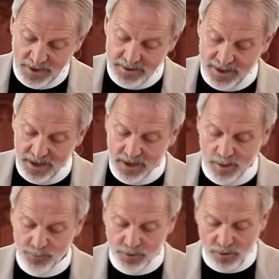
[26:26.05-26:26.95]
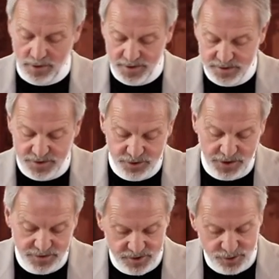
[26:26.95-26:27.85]
Taking up the cross as
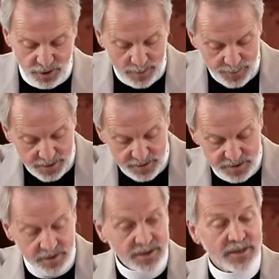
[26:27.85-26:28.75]
Jesus took up his,